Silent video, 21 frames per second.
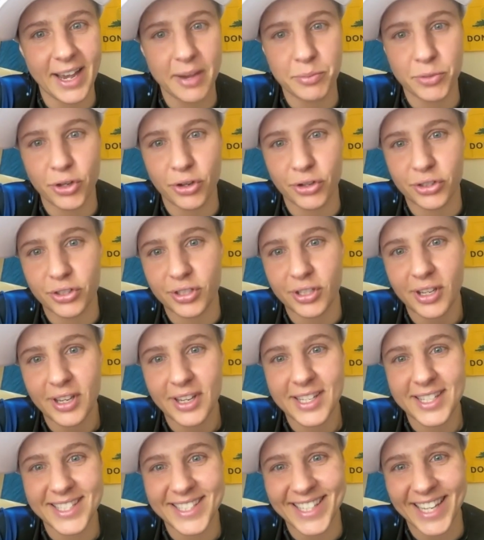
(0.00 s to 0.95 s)
I'm not
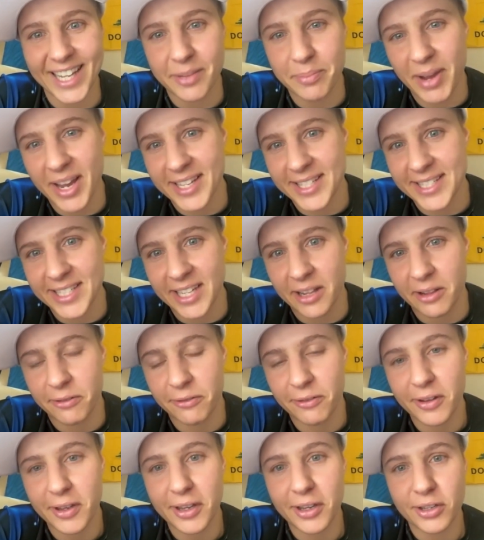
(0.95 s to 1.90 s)
sell
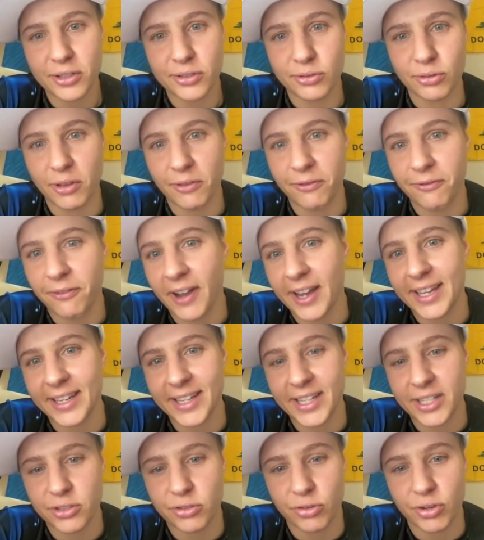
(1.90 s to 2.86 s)
myself to the
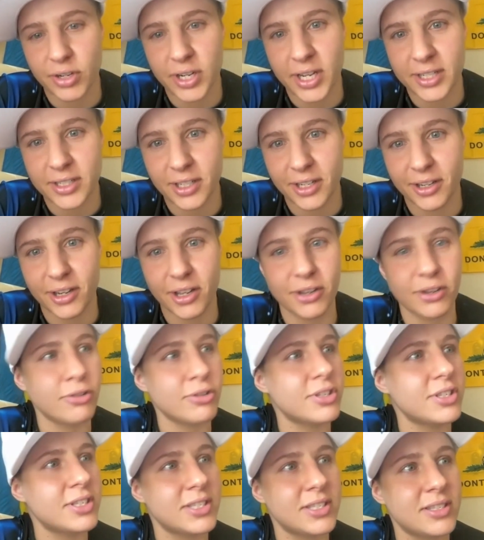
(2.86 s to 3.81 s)
fucking internet, and I'm
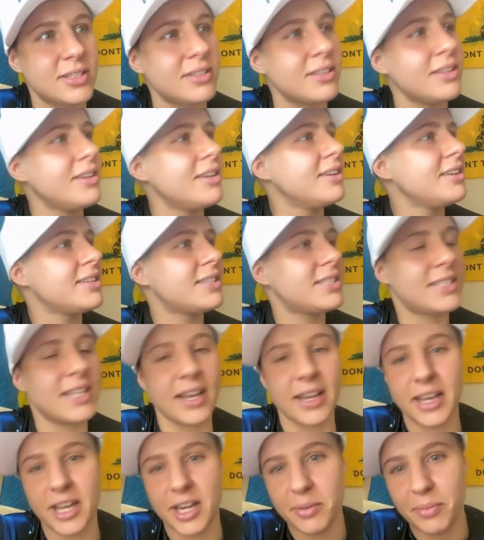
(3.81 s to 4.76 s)
not
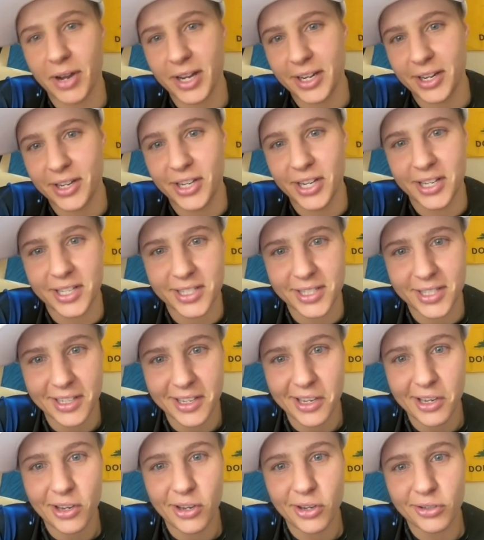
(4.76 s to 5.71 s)
suck anybody dicks
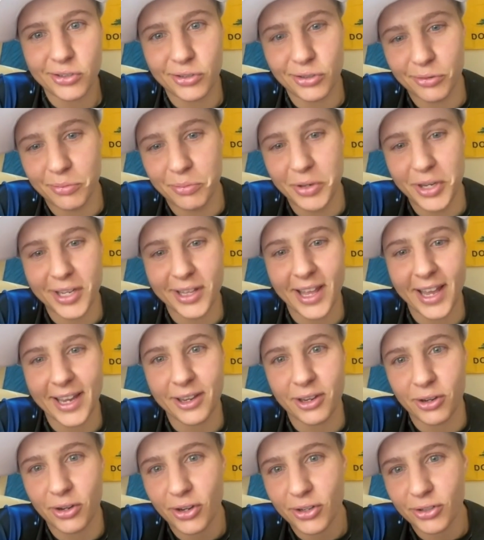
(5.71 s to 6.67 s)
to be
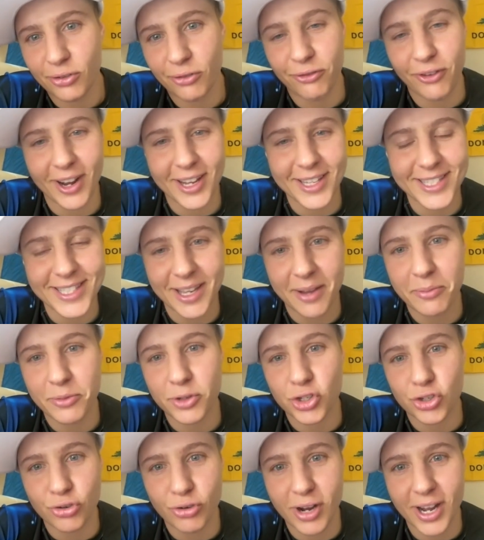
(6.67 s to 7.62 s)
like to find some
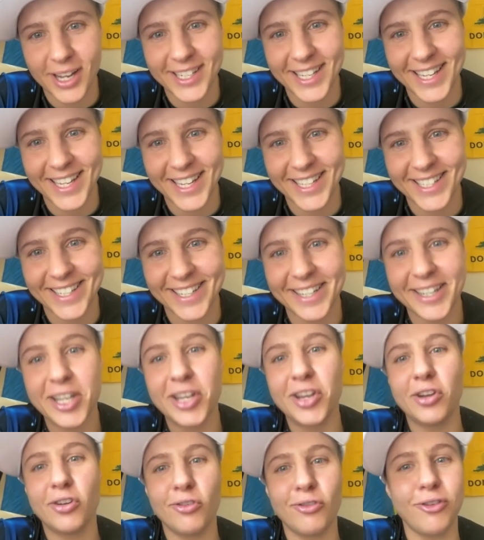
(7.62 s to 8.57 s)
sugar daddy
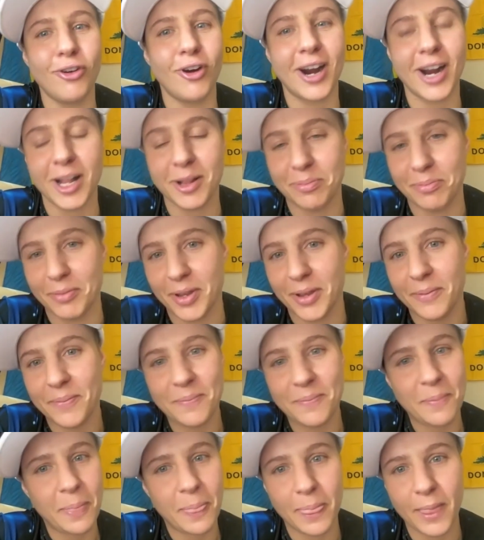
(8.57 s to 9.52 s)
for help me.
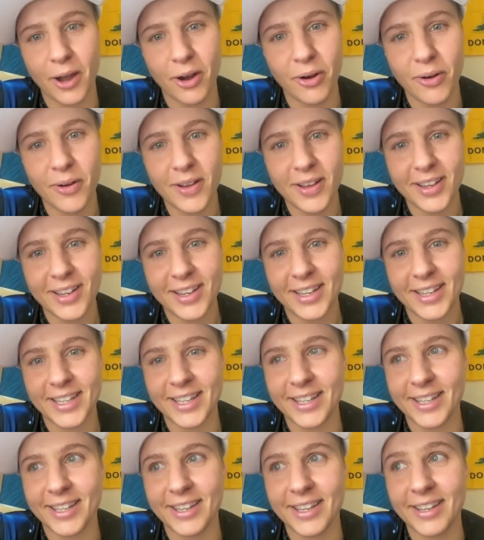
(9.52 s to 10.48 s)
No,
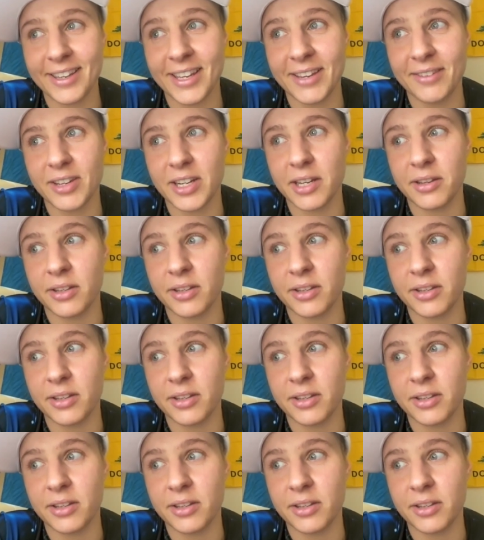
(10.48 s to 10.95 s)
even